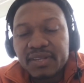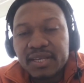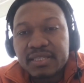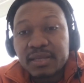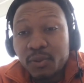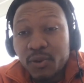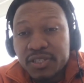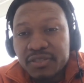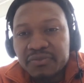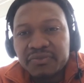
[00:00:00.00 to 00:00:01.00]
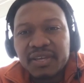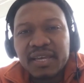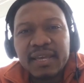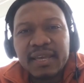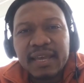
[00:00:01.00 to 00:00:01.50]
supportive
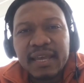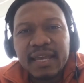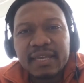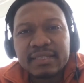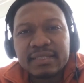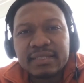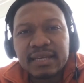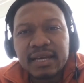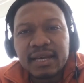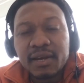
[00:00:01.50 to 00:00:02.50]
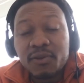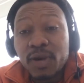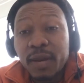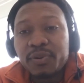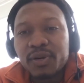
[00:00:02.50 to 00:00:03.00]
and a
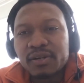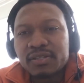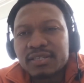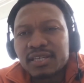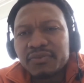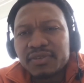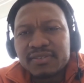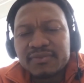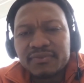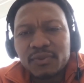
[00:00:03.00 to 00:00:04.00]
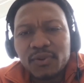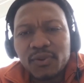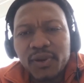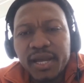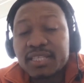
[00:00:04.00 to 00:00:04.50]
wraparound service
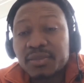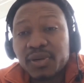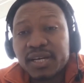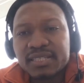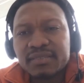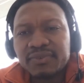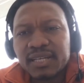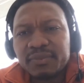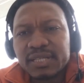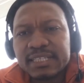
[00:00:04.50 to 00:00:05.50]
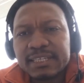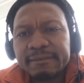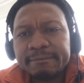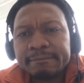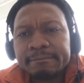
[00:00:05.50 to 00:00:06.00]
for enterprise development.
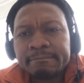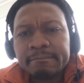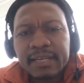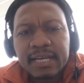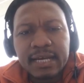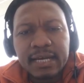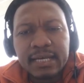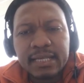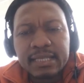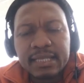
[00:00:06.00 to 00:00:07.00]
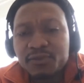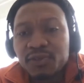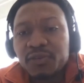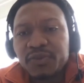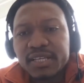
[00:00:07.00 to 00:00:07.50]
That's
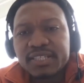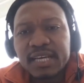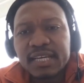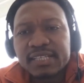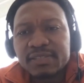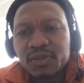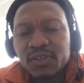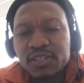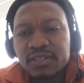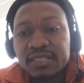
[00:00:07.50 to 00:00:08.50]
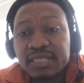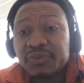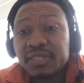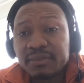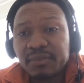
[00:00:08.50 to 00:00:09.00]
really been a challenge because of the
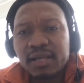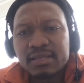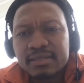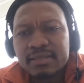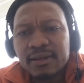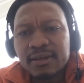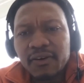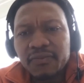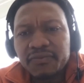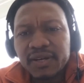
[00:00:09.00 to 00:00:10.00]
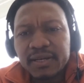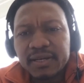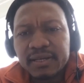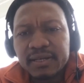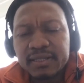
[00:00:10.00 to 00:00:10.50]
different demands of
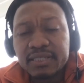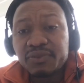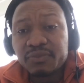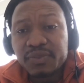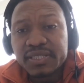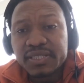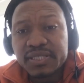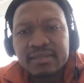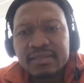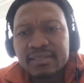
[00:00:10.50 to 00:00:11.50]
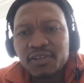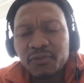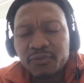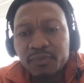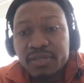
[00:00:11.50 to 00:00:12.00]
different businesses,
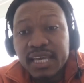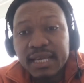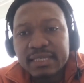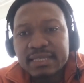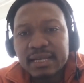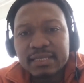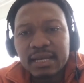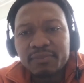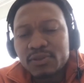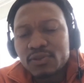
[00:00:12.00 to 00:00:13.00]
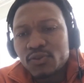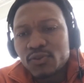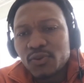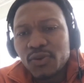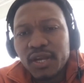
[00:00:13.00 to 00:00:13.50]
from tech startups
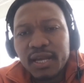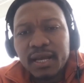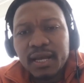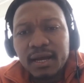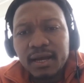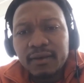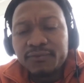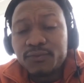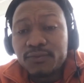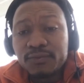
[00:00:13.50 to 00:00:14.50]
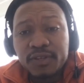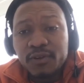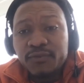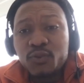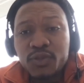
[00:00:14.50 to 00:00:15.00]
to
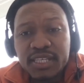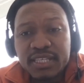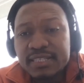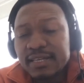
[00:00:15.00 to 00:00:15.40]
foodies,